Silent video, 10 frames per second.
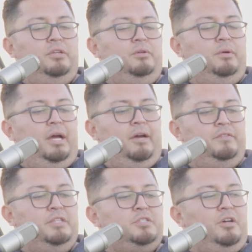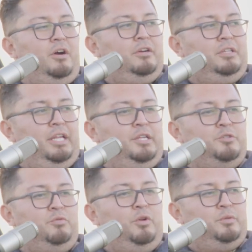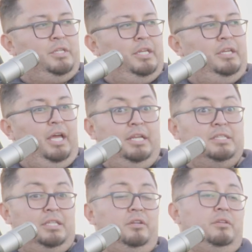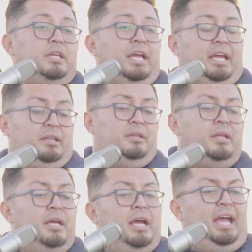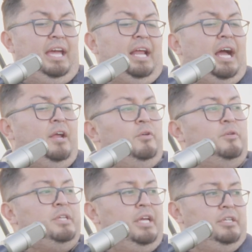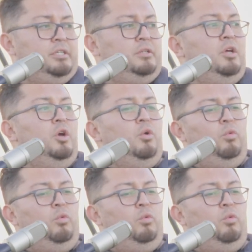You have this song that is rotating and is literally in high rotation.